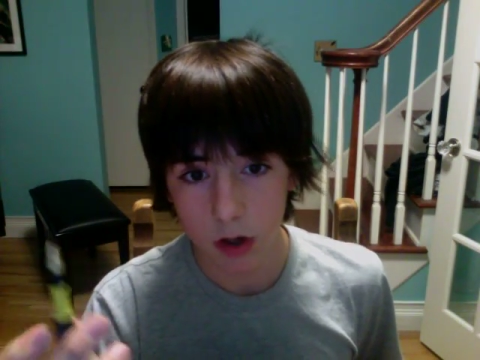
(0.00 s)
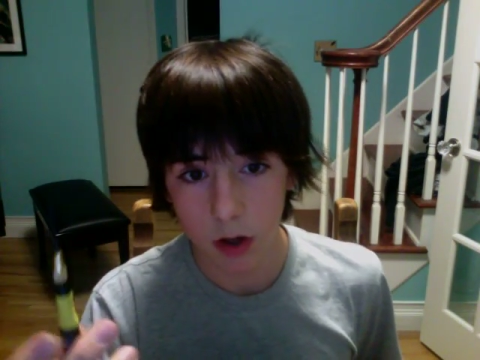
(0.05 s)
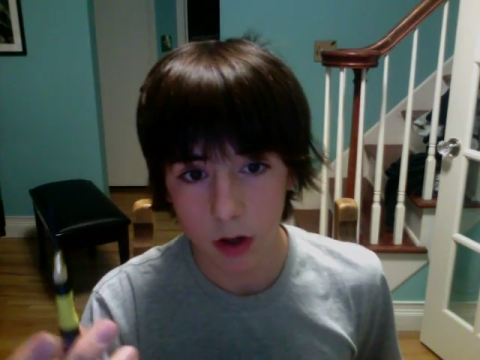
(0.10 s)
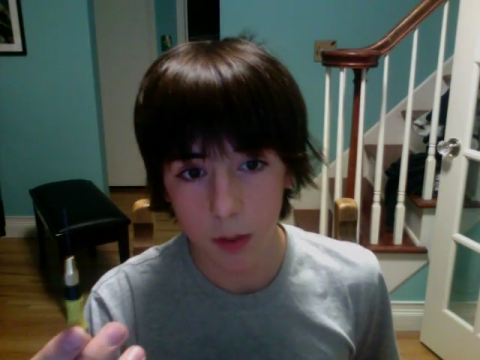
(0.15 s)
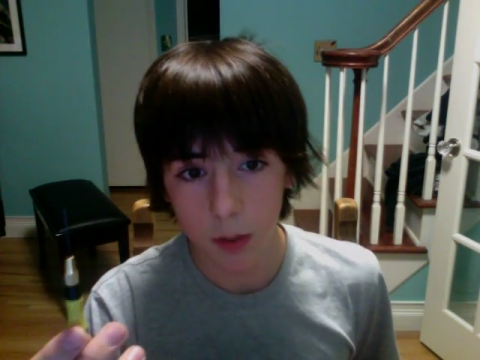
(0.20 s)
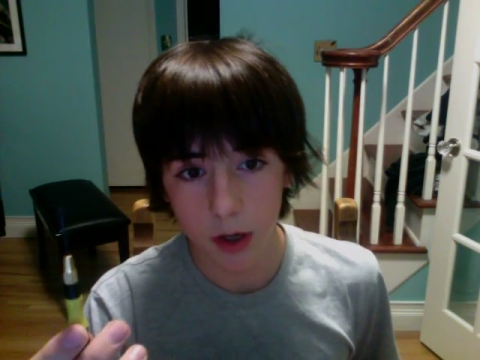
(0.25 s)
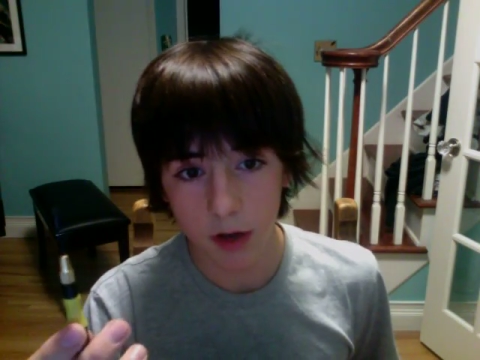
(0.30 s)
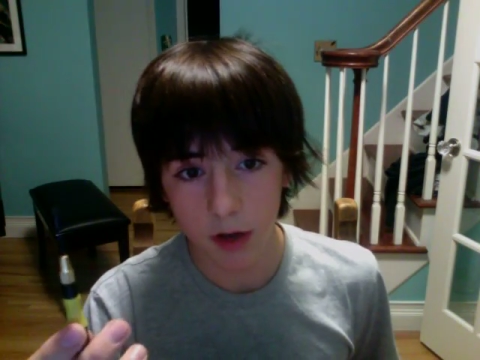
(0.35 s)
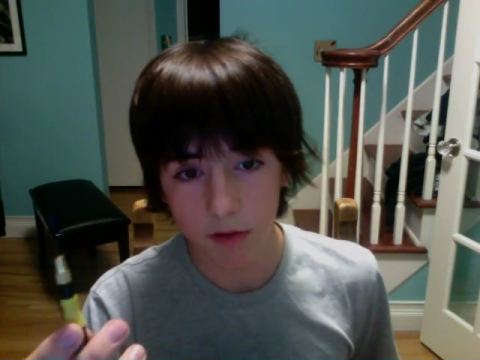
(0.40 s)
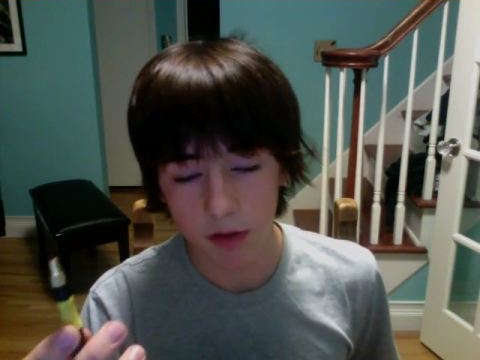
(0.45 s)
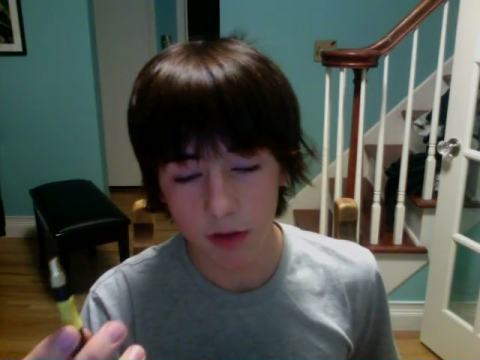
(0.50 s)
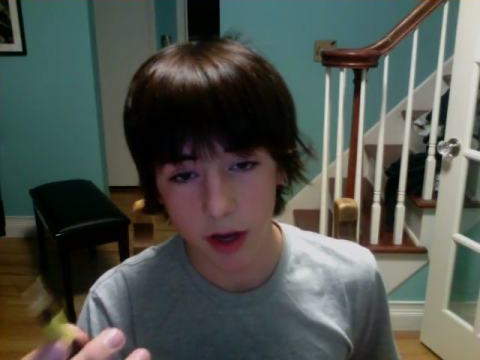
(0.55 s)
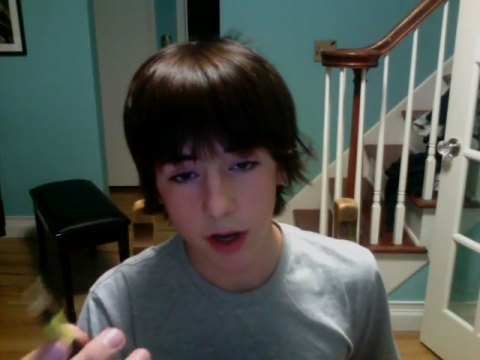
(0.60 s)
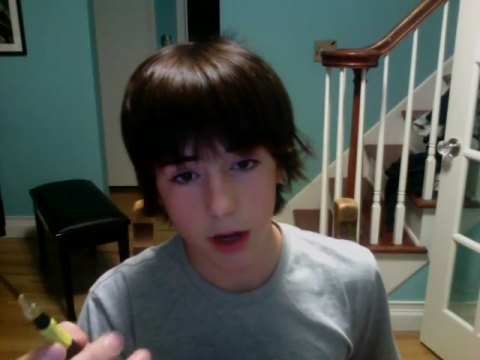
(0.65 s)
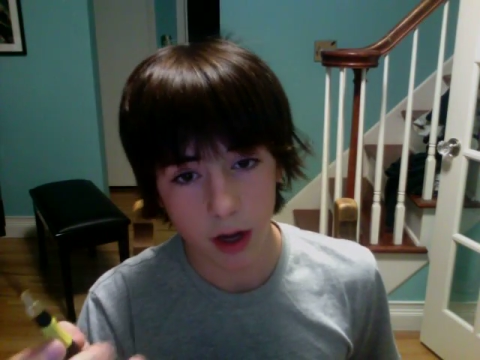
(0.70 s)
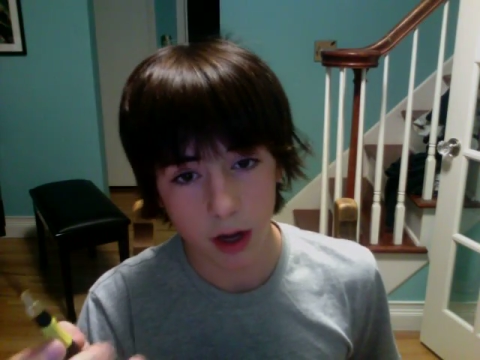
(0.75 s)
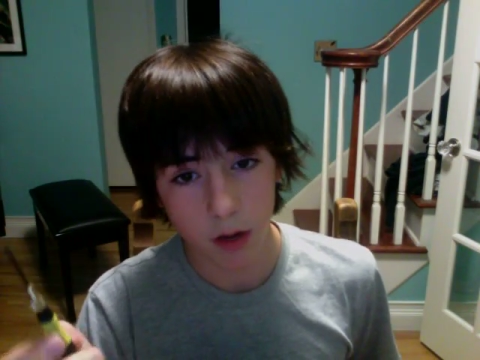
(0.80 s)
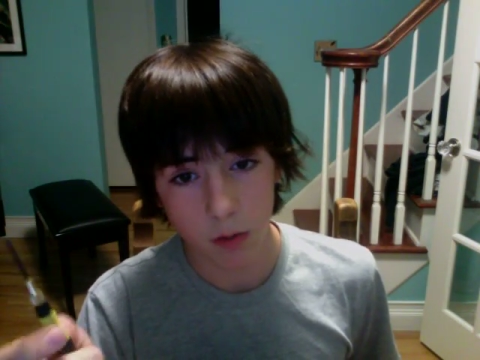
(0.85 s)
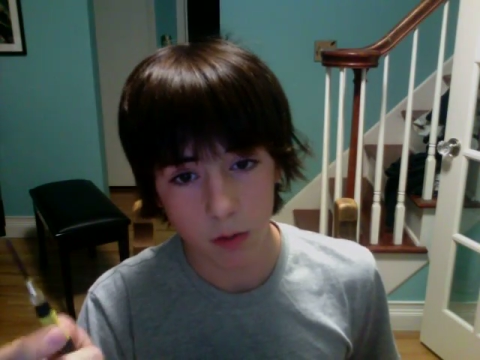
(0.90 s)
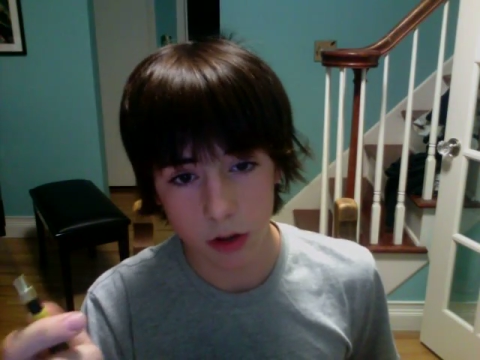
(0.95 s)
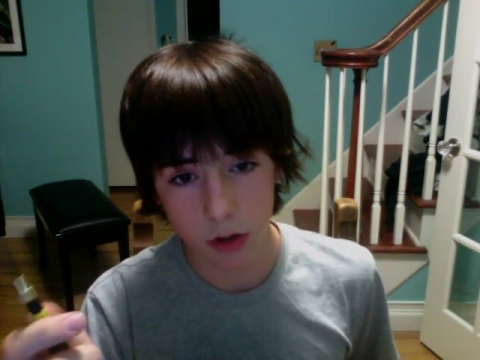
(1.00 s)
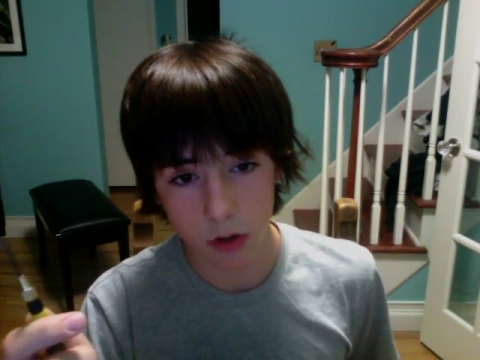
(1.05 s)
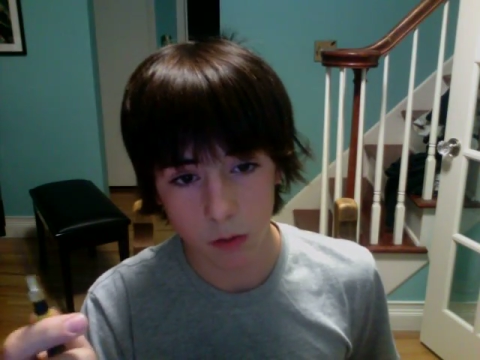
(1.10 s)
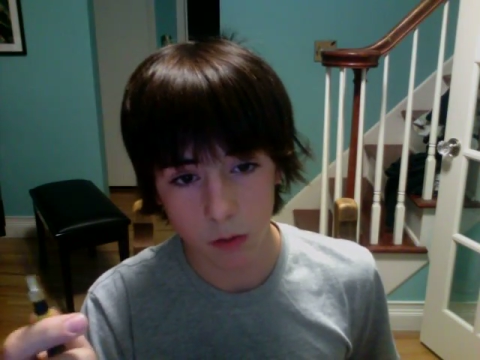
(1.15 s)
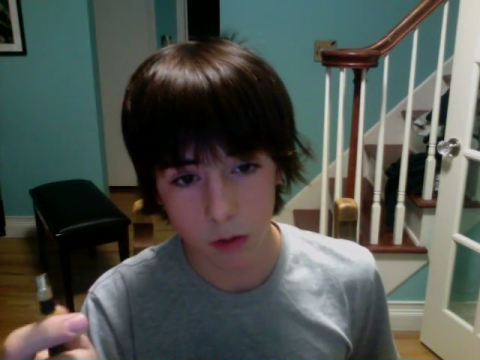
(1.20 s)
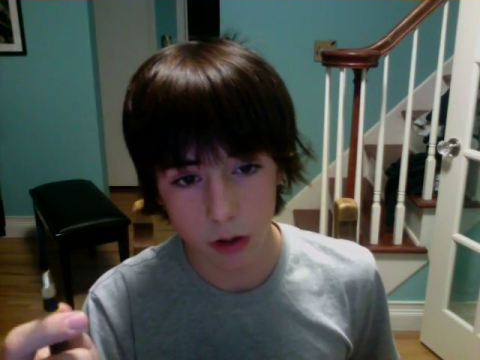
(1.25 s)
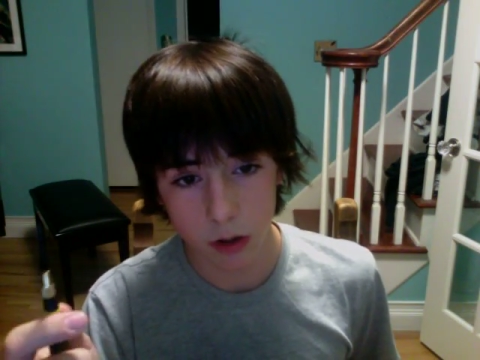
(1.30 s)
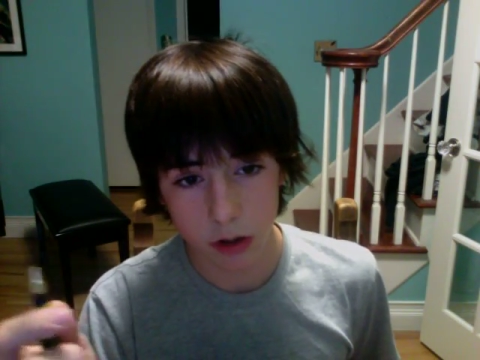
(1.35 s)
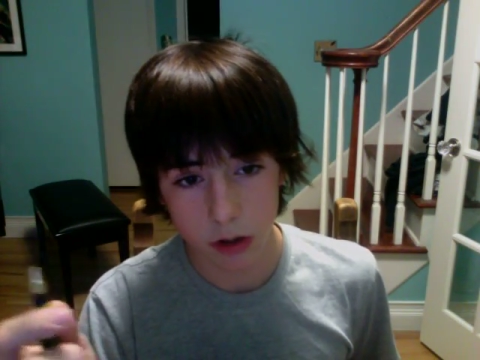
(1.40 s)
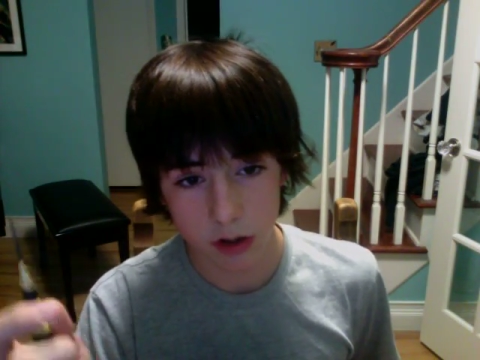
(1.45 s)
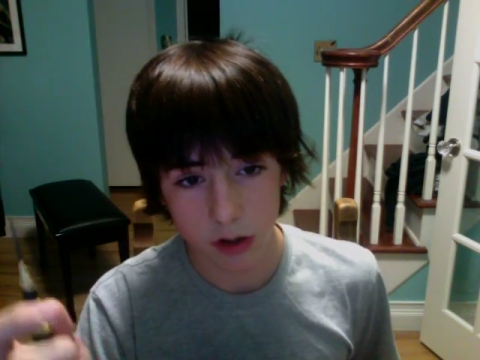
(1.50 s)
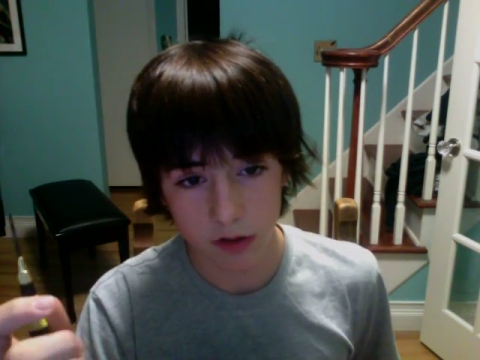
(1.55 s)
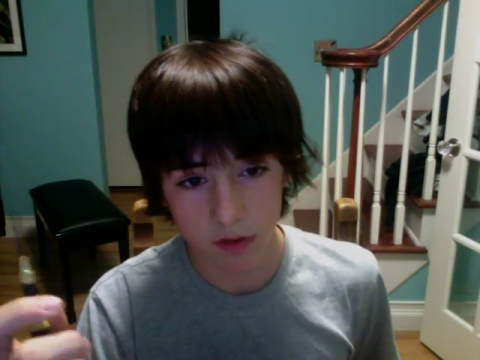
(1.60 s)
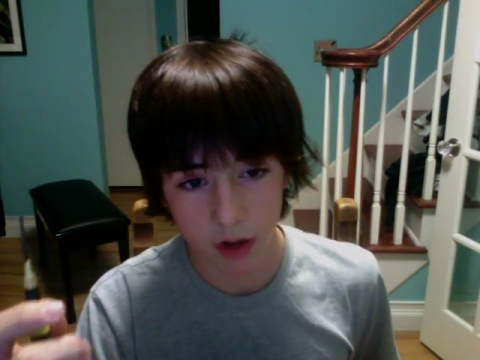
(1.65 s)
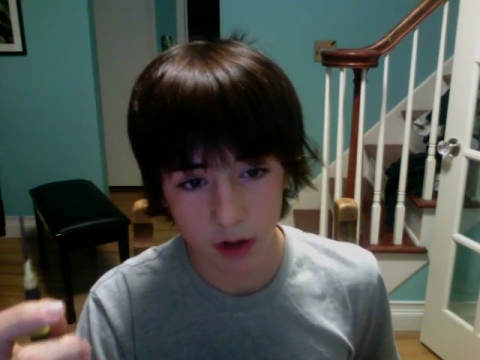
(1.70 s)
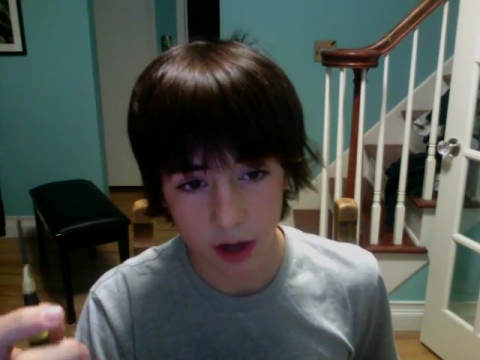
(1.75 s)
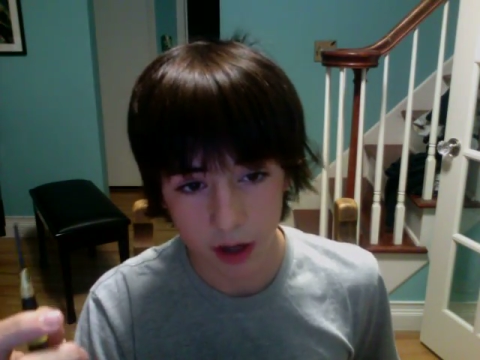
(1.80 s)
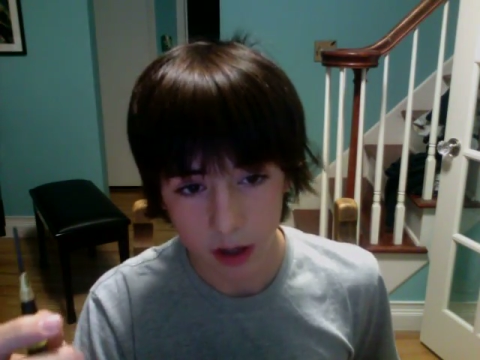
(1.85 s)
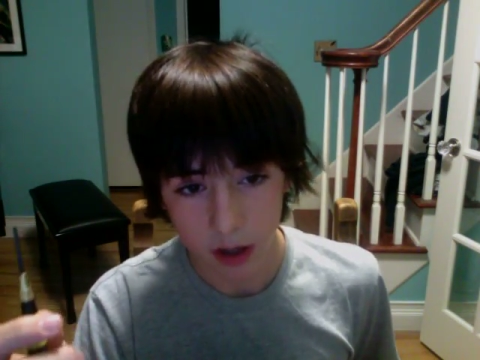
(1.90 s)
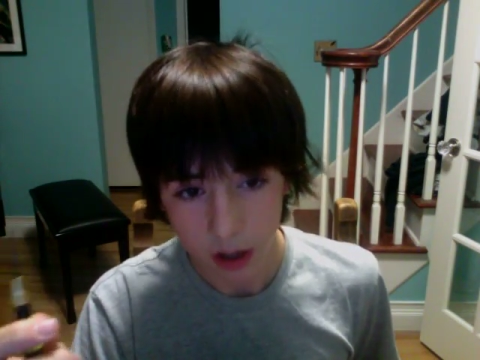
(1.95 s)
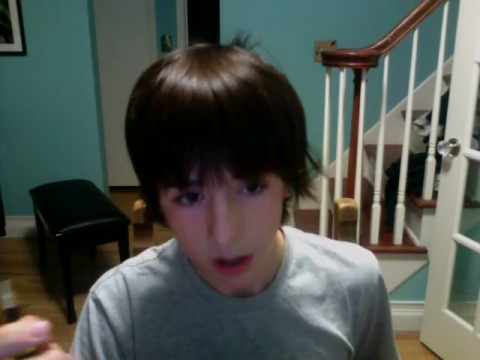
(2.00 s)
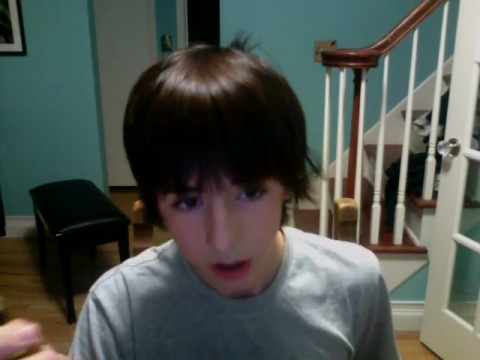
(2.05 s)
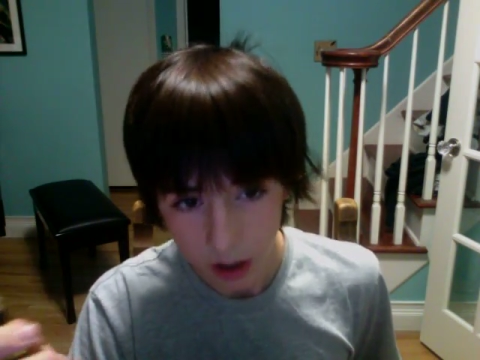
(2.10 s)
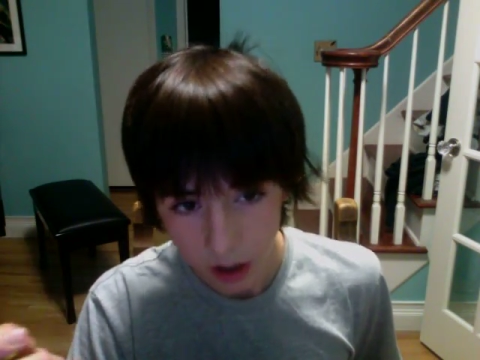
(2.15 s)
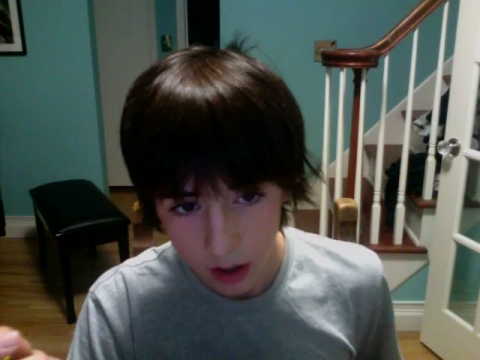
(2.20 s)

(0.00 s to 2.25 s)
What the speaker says: a mini flathead, which will work just fine.